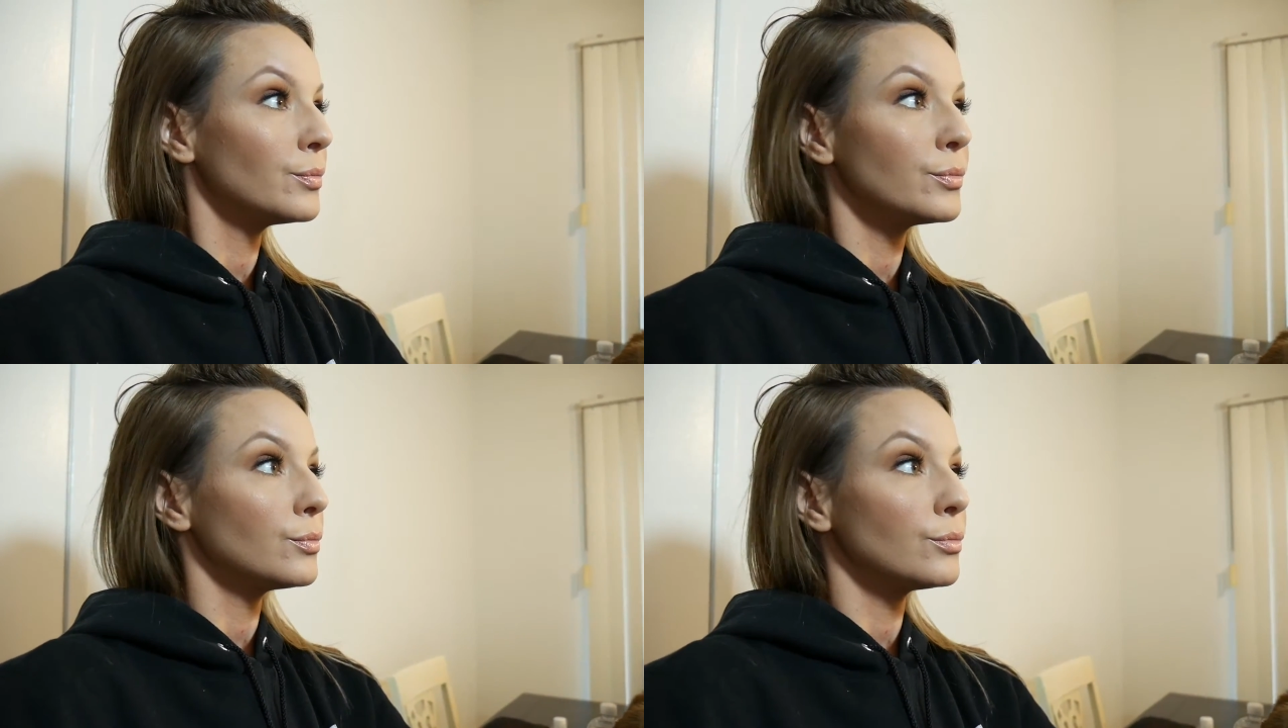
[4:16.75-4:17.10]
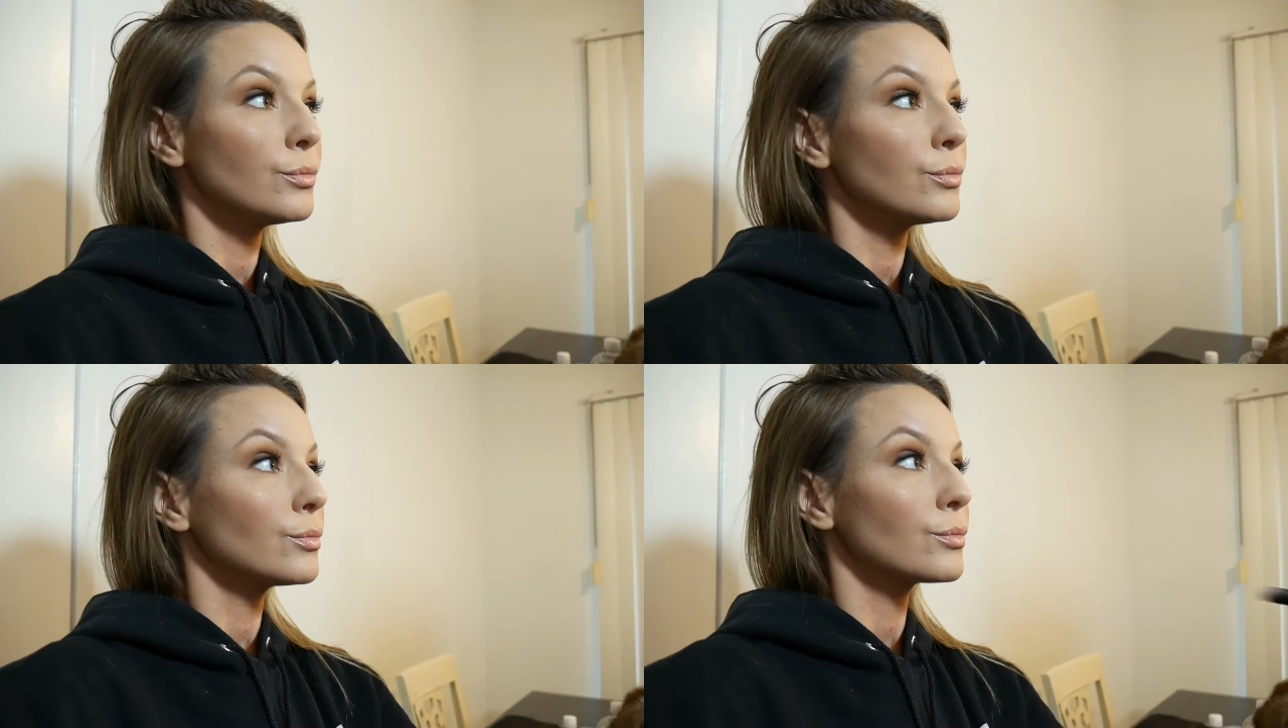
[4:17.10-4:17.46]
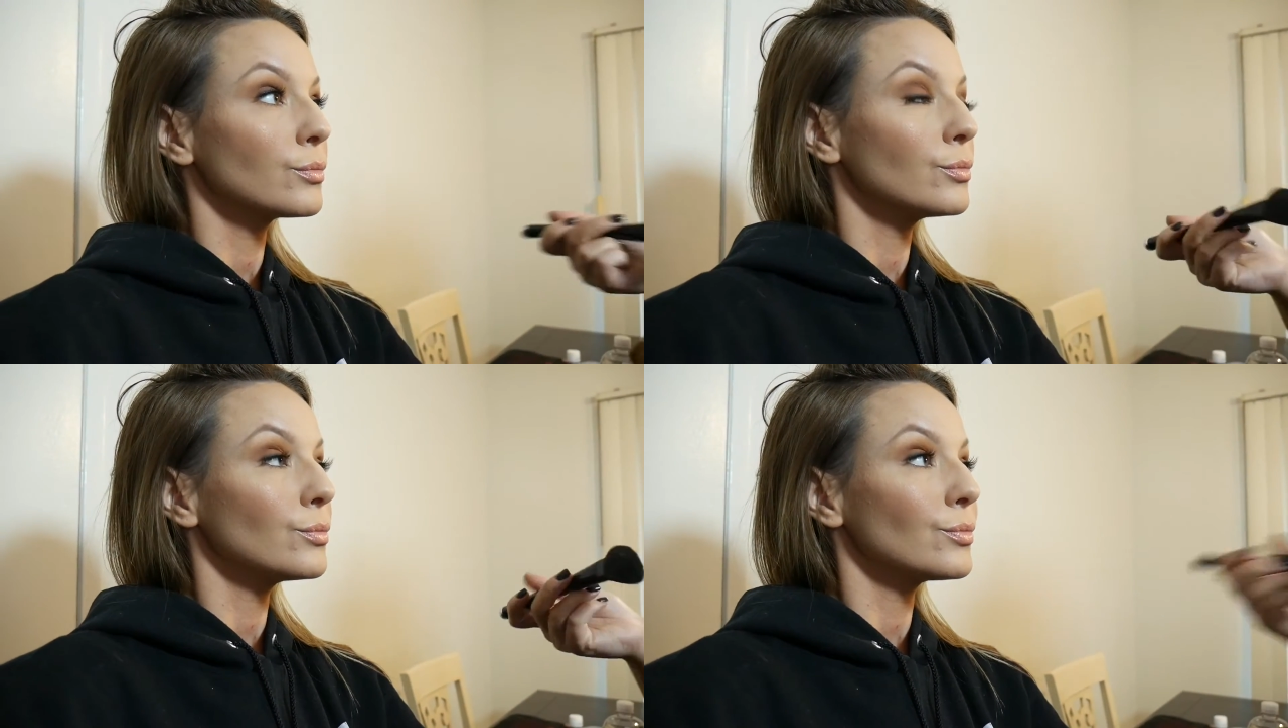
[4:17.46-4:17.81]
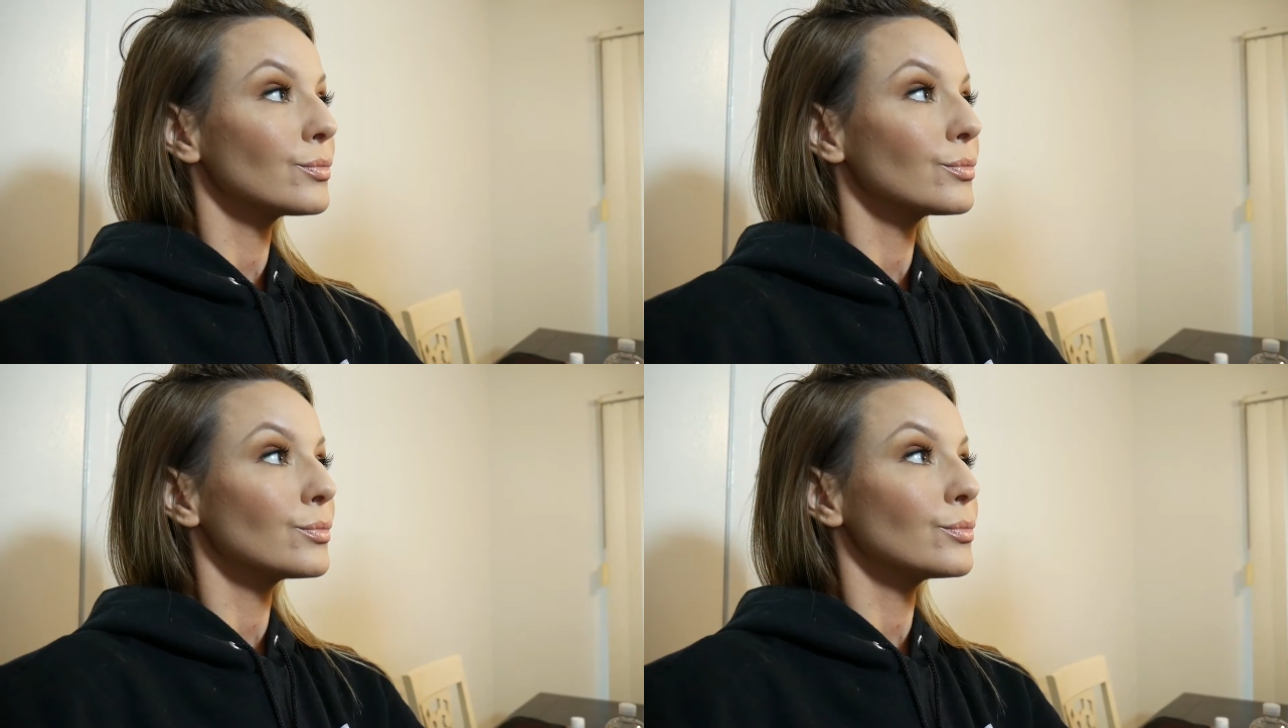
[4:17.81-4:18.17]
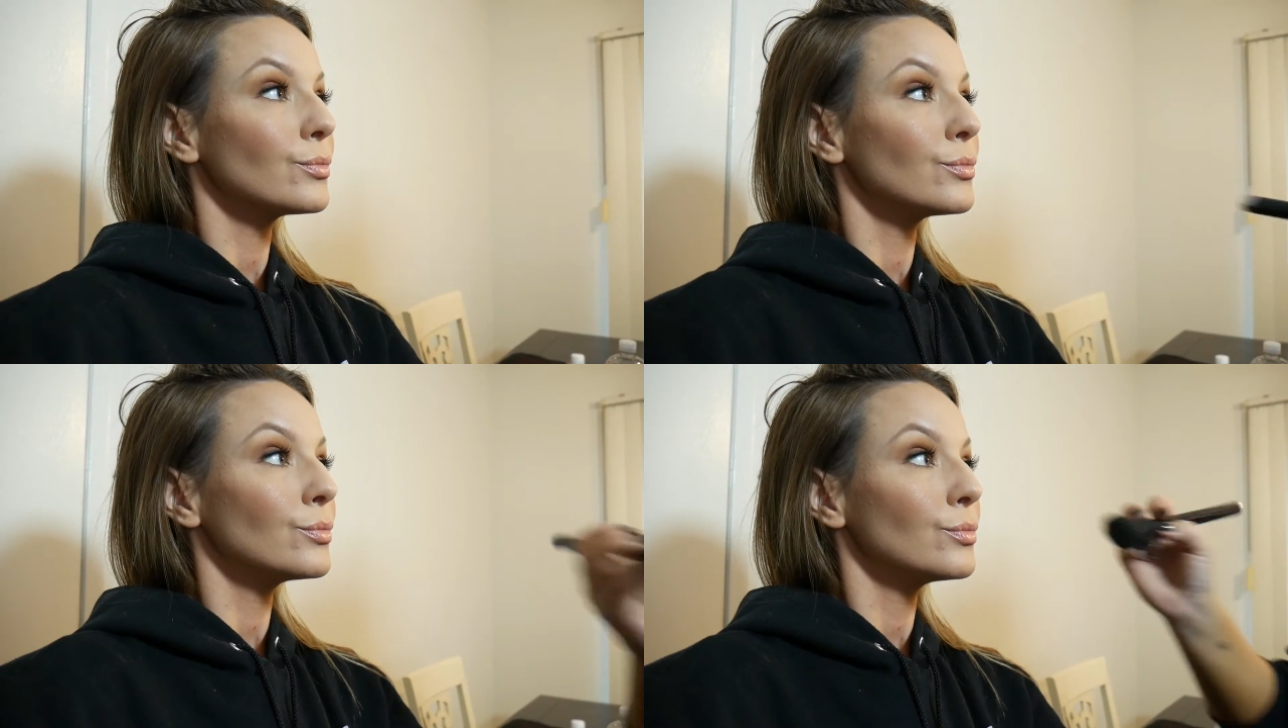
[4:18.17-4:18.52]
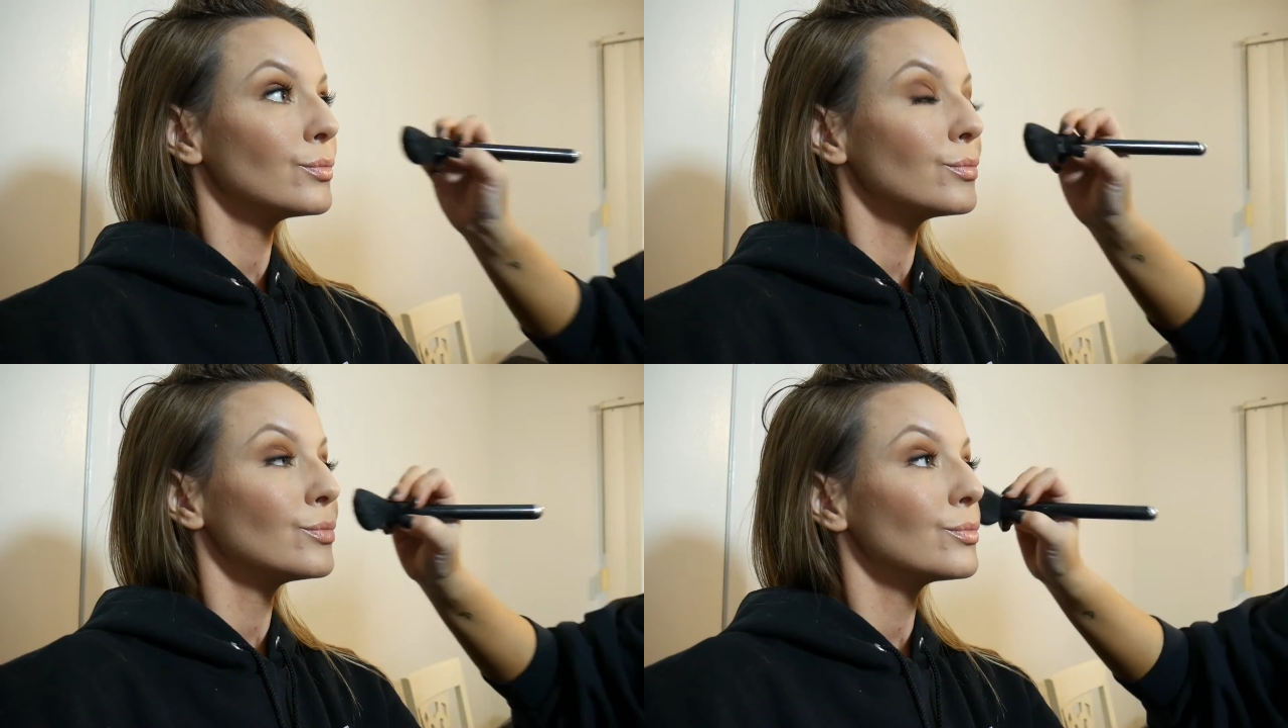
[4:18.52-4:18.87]
just because I'm really
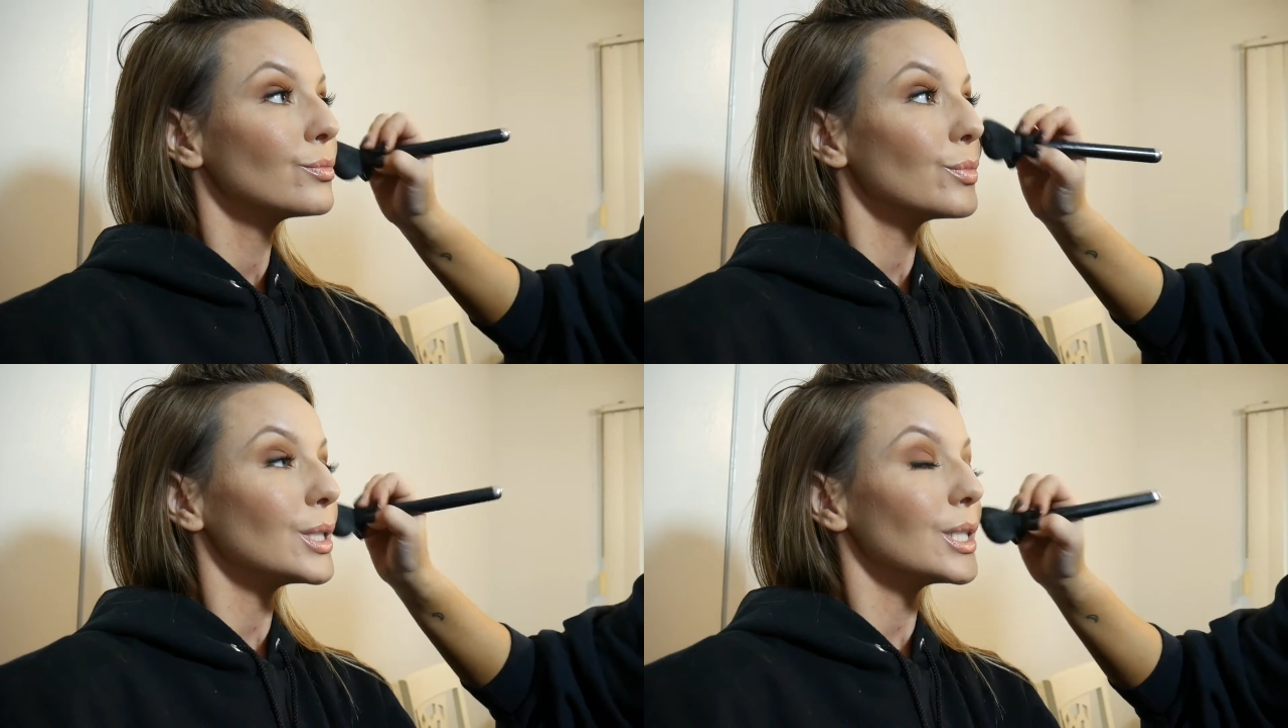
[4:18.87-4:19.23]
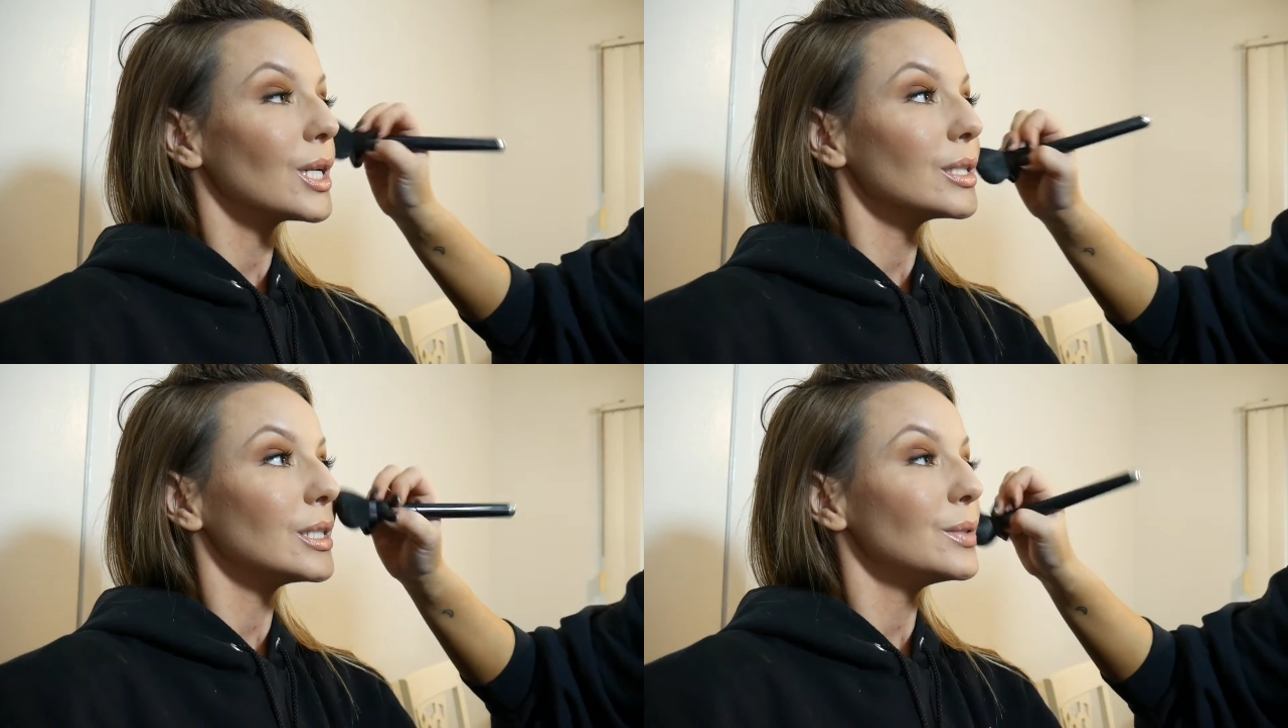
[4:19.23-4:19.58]
Putting it on there?